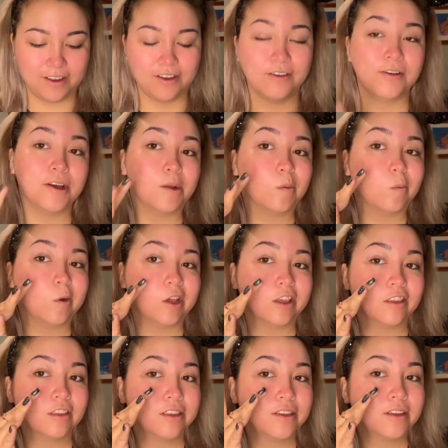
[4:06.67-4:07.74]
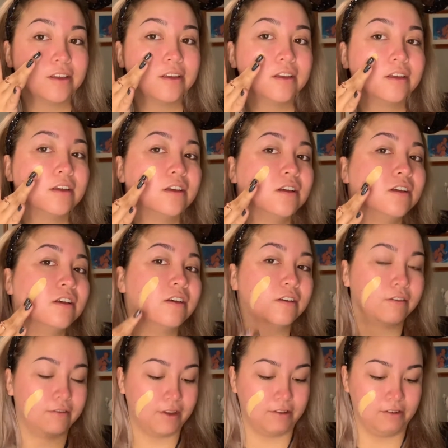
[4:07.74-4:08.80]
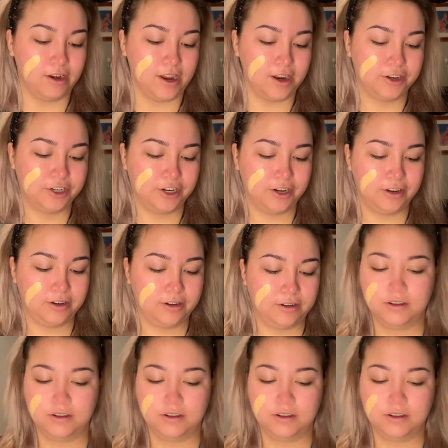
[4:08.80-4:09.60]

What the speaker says: go in with foundation.